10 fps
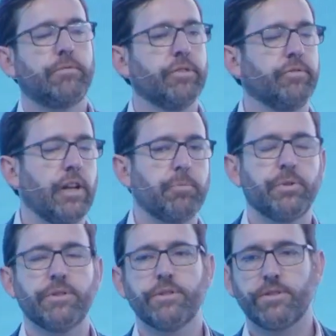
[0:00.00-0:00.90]

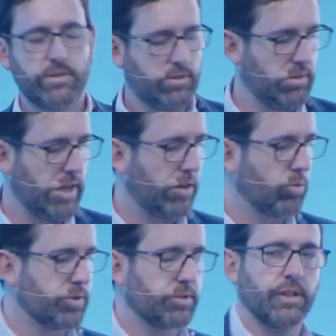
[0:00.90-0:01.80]
developers,
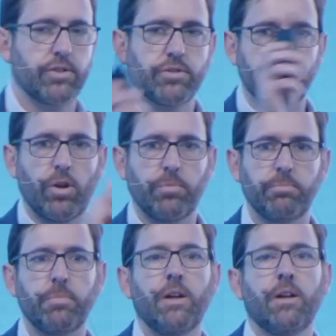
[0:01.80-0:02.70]
landlords, etc.,
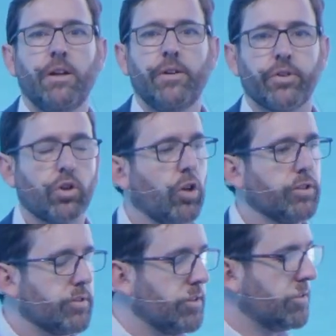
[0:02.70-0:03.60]
from the
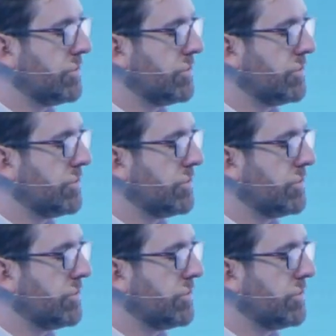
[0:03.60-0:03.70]
continent.